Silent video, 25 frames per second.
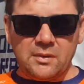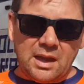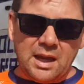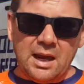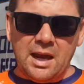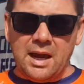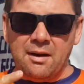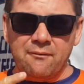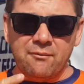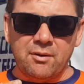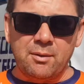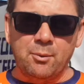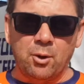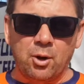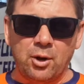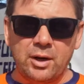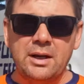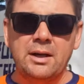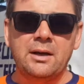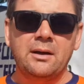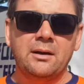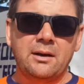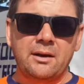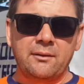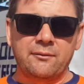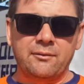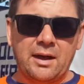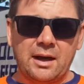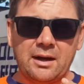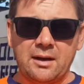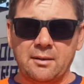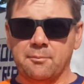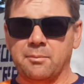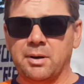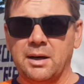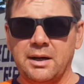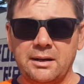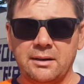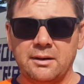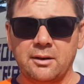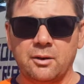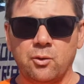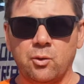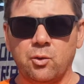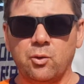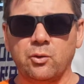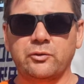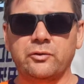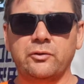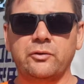everybody, if they complete the
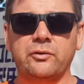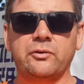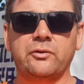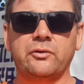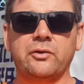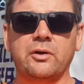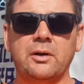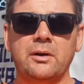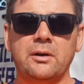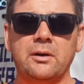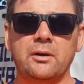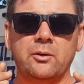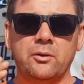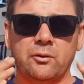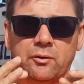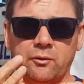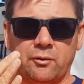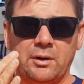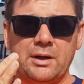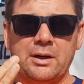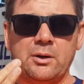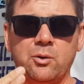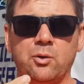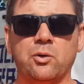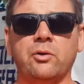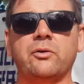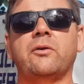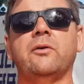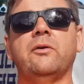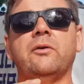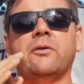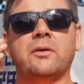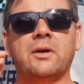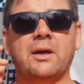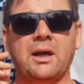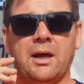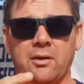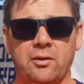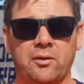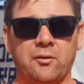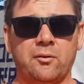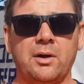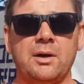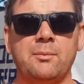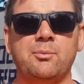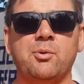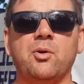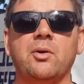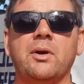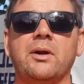courses, 3 courses, get 3
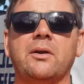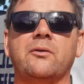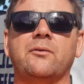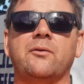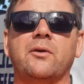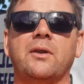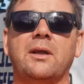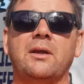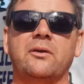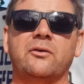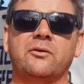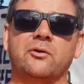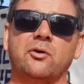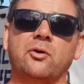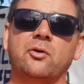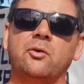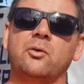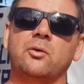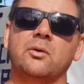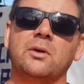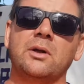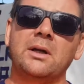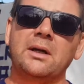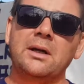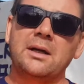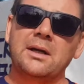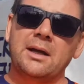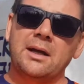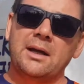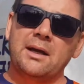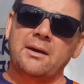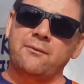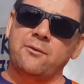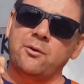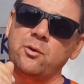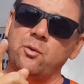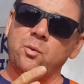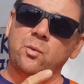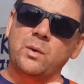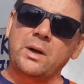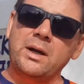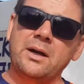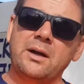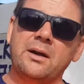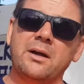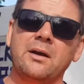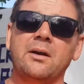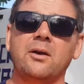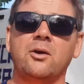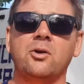points for their school. If you
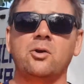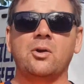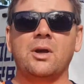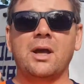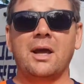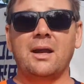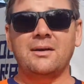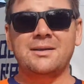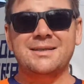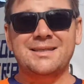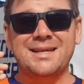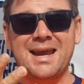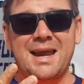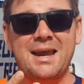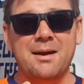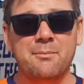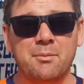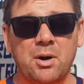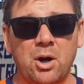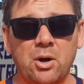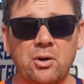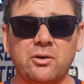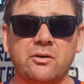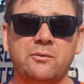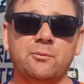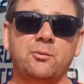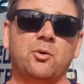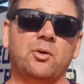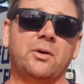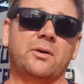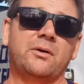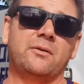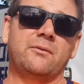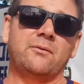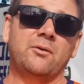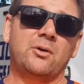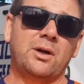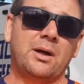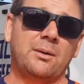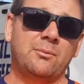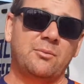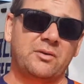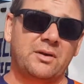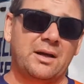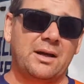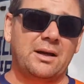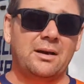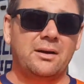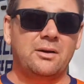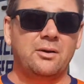win, you get 10 bonus points. If you come
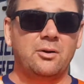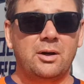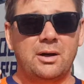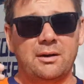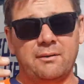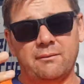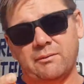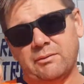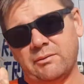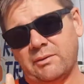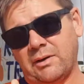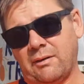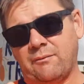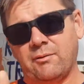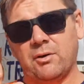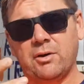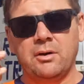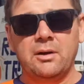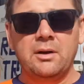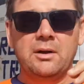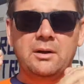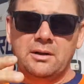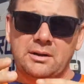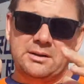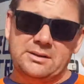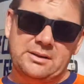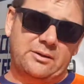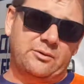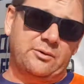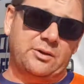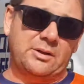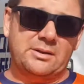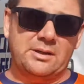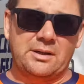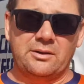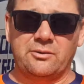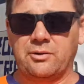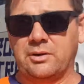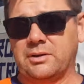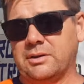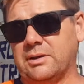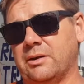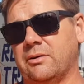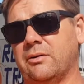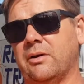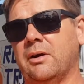second, you get 7, etc, etc, etc.